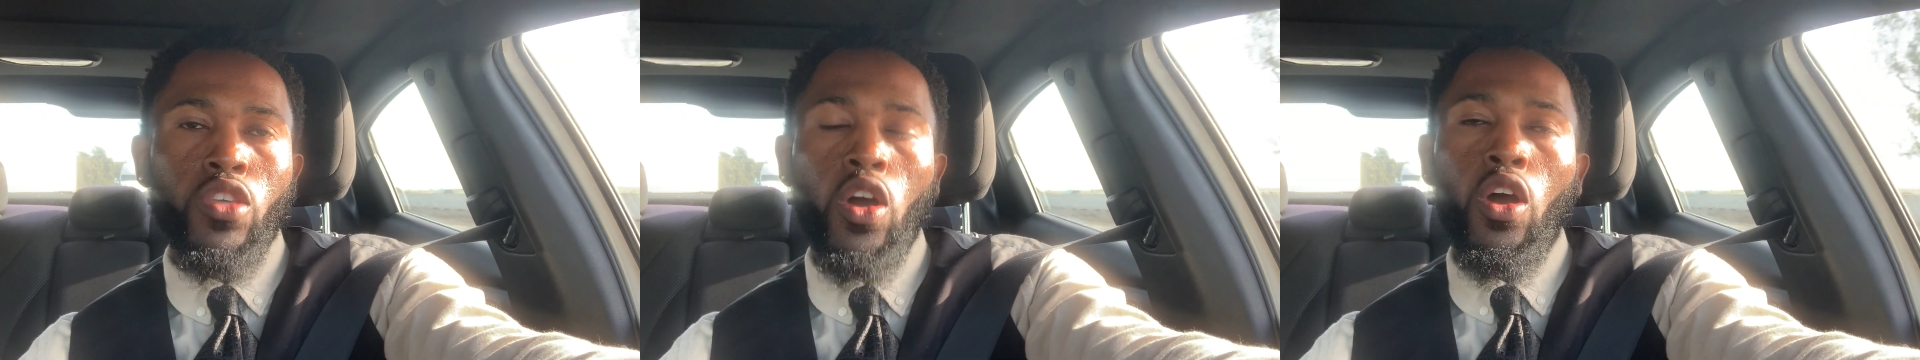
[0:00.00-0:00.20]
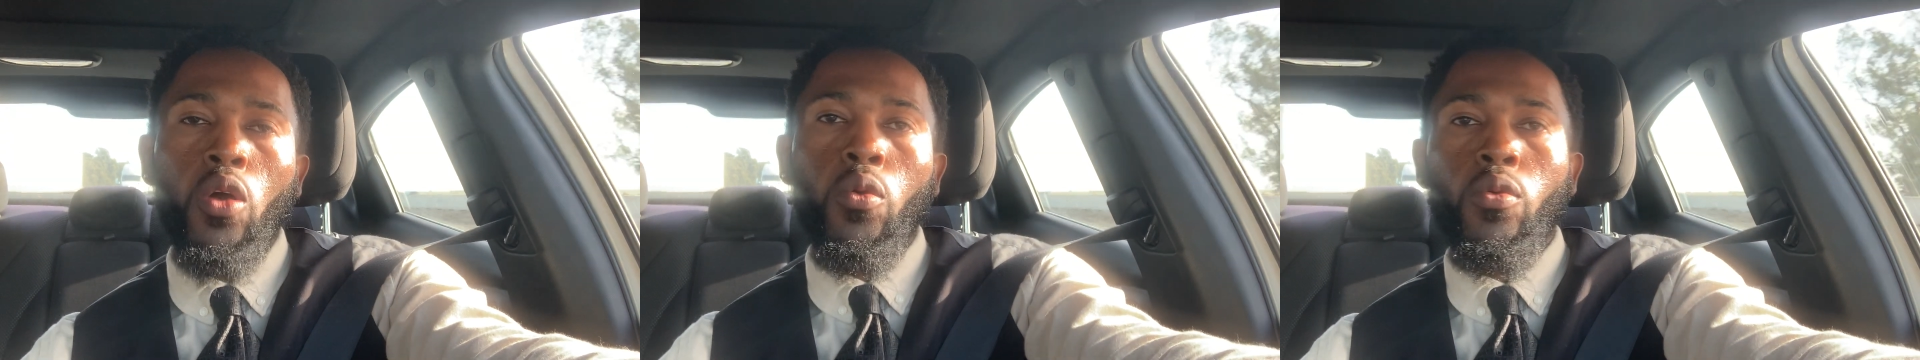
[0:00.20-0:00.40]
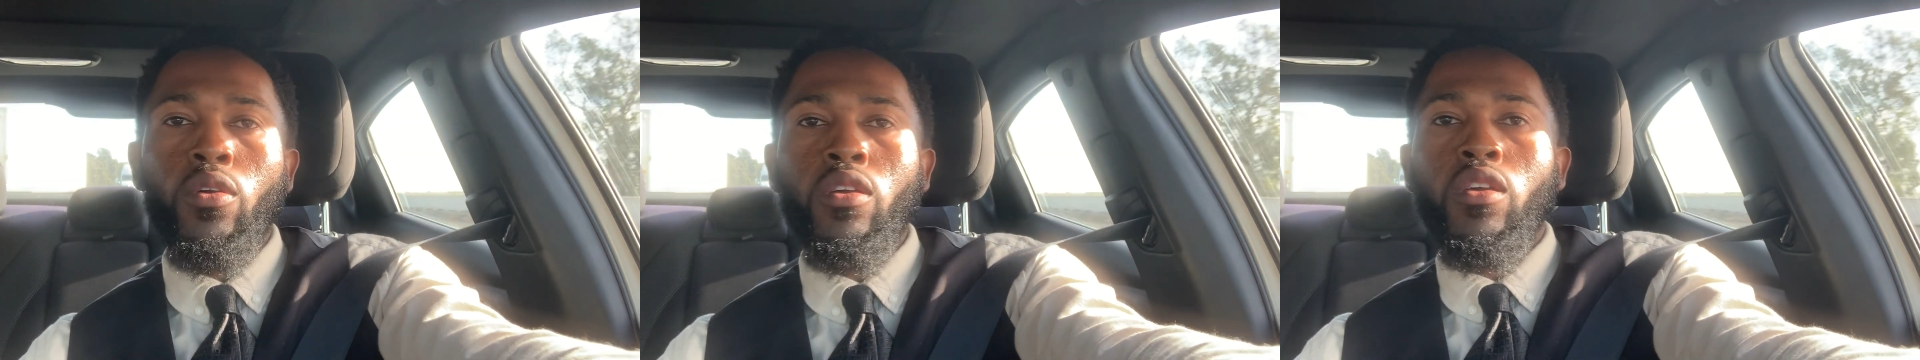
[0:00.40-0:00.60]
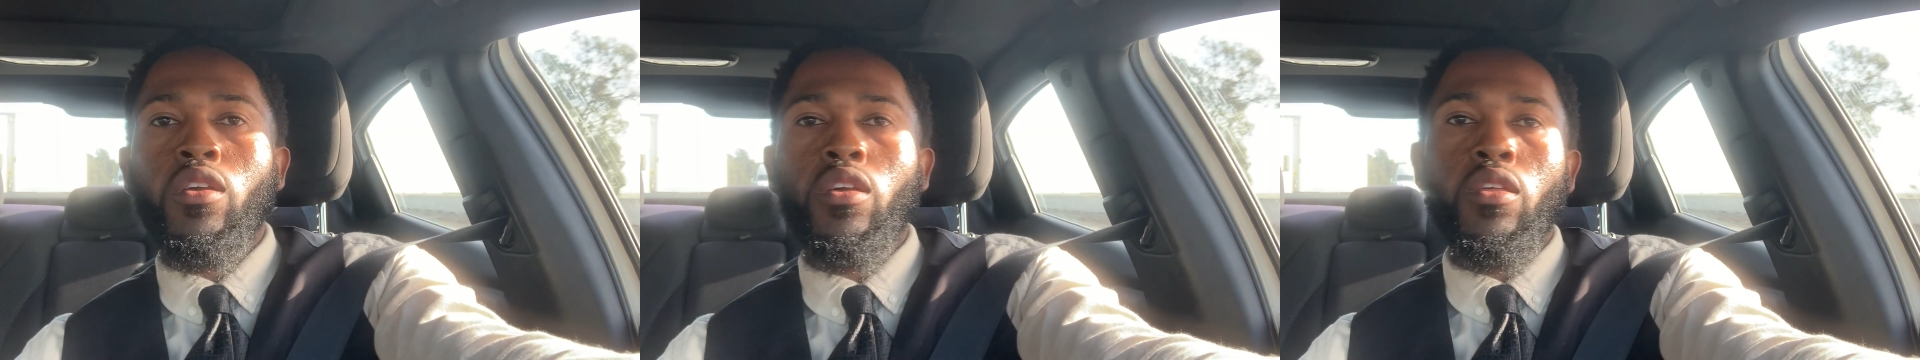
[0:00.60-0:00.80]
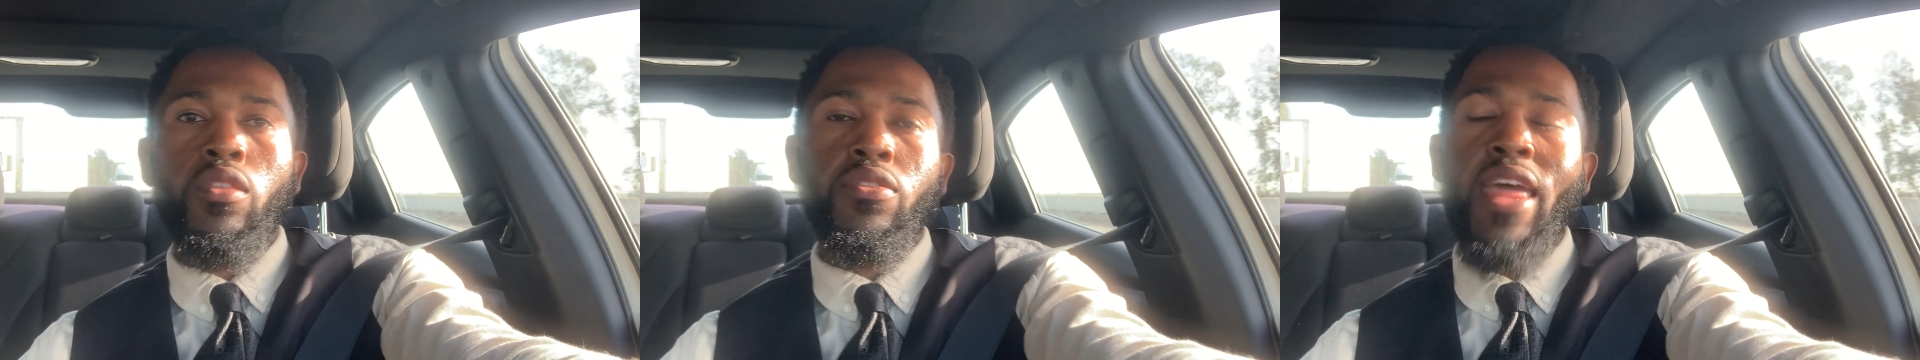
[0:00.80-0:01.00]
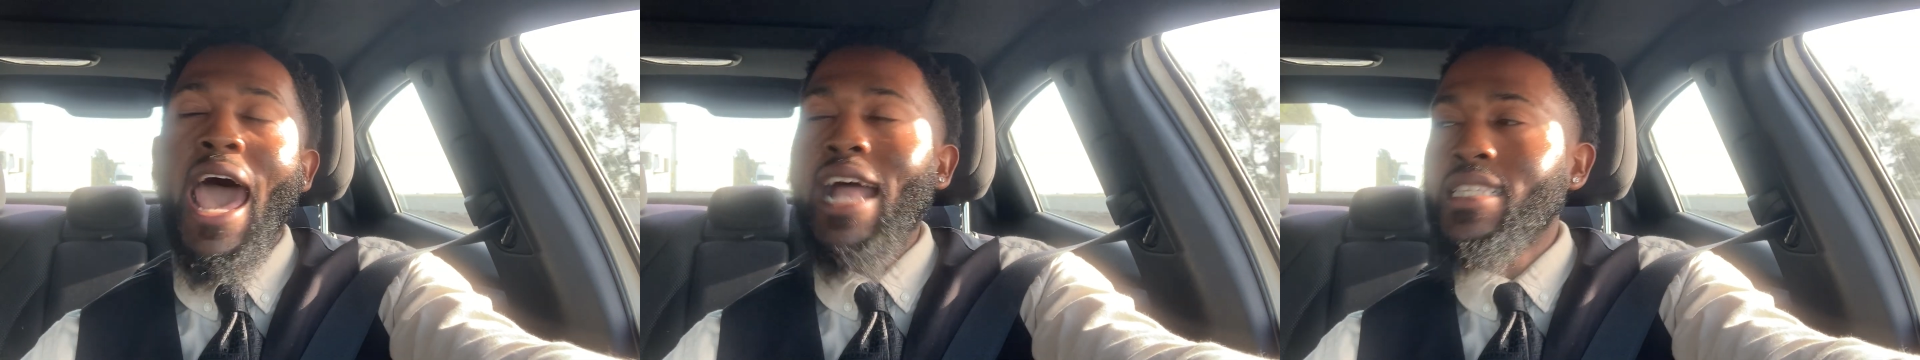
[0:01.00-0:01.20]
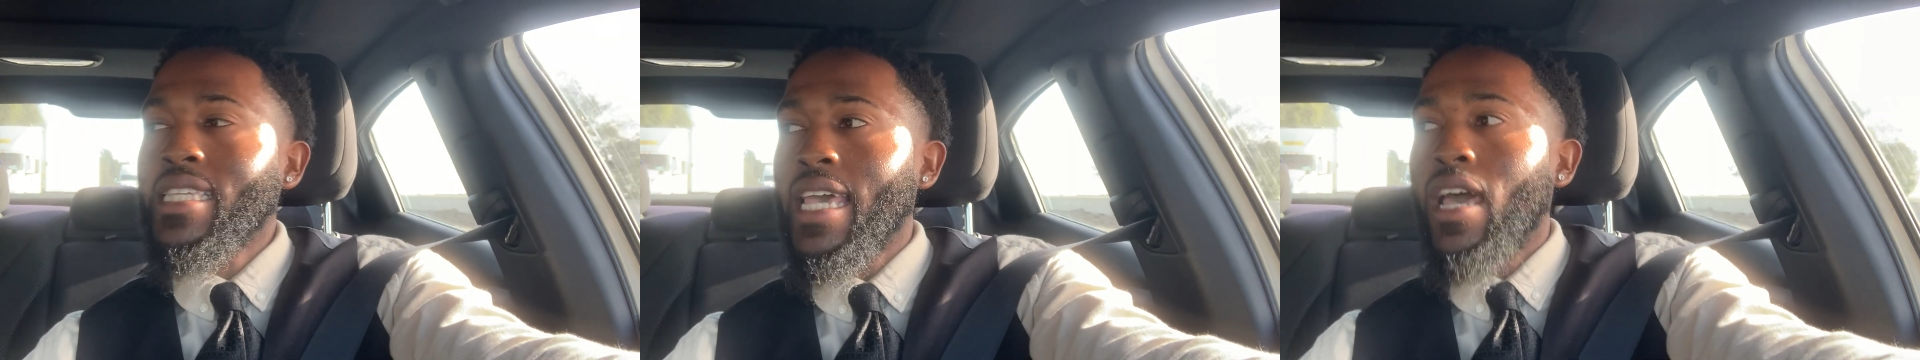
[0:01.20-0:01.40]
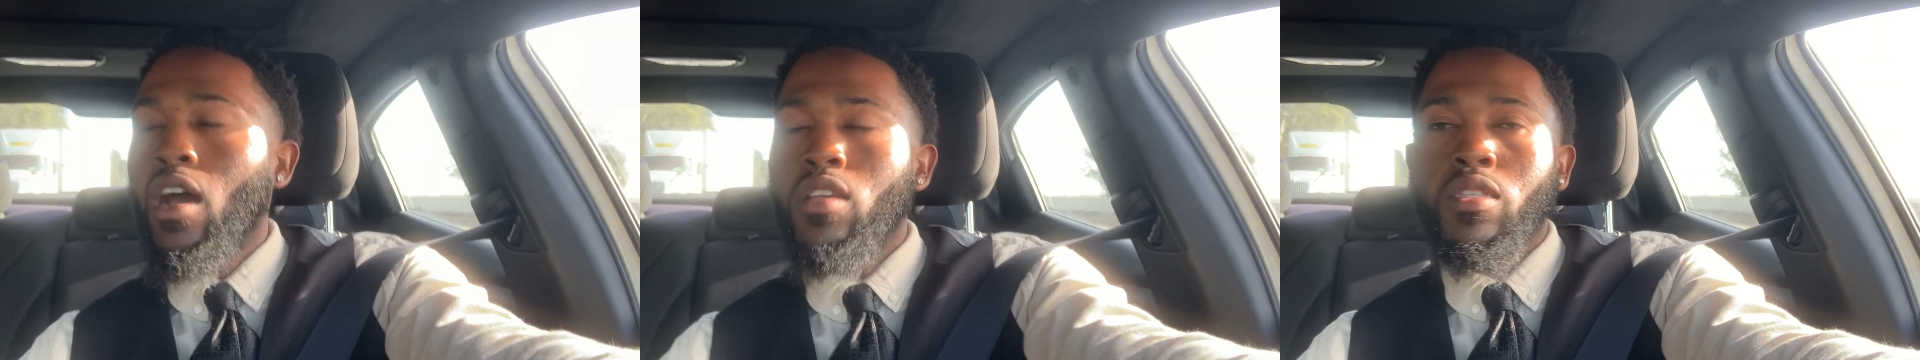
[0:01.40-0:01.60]
So that
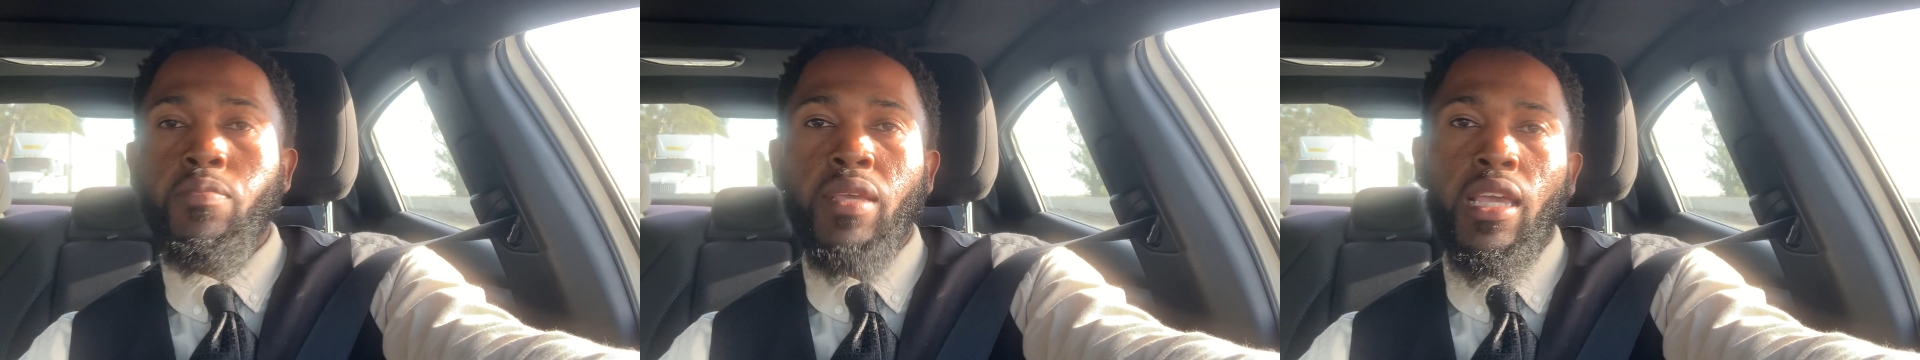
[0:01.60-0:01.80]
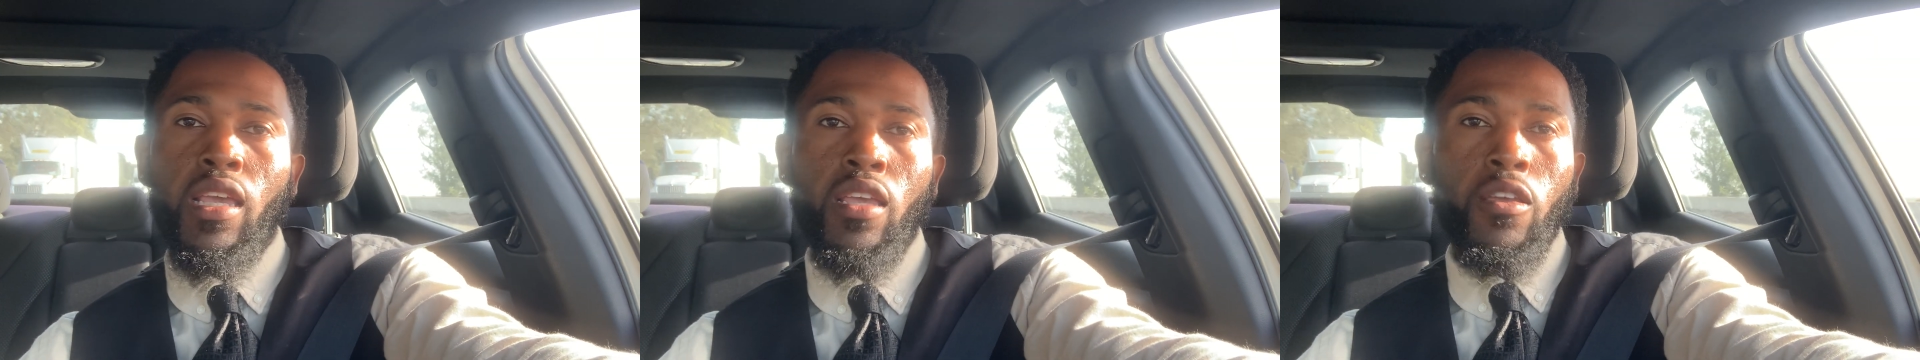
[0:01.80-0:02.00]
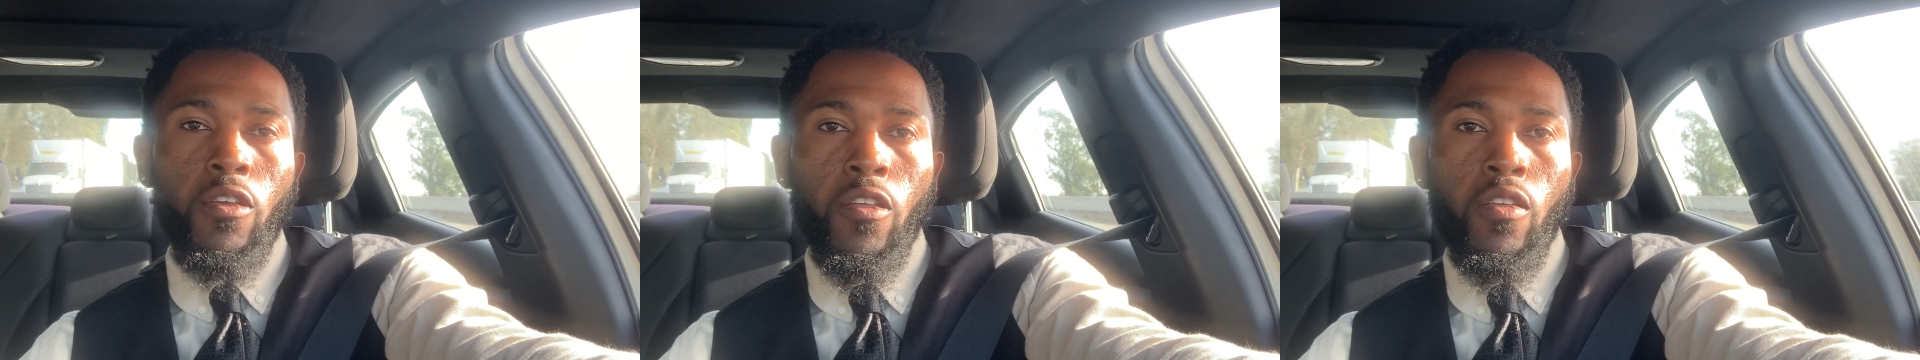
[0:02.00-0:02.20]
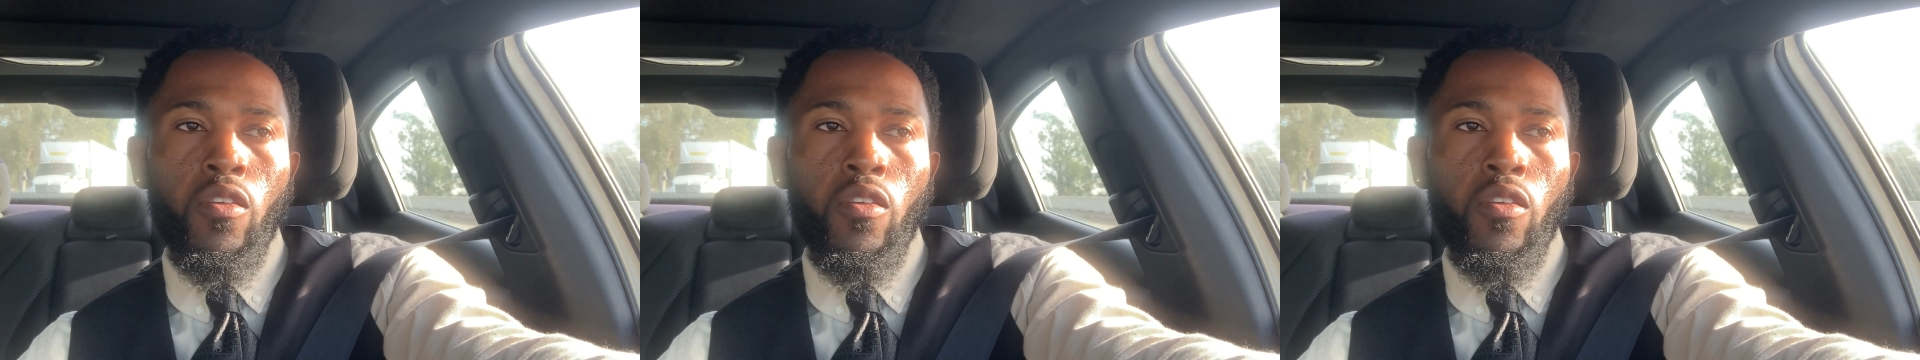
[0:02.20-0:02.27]
tells me